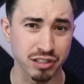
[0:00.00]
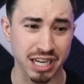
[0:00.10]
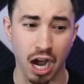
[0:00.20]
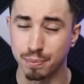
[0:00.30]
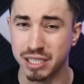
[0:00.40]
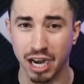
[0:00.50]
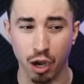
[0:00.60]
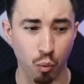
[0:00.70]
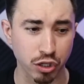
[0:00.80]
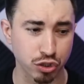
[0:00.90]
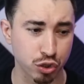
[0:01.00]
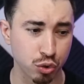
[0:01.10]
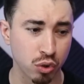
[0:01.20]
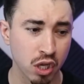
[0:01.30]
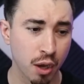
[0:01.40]
An upset I want
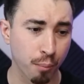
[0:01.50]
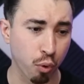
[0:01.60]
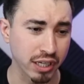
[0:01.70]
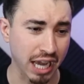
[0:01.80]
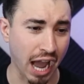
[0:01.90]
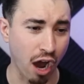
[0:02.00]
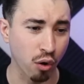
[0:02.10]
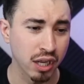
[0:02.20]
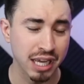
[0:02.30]
to point out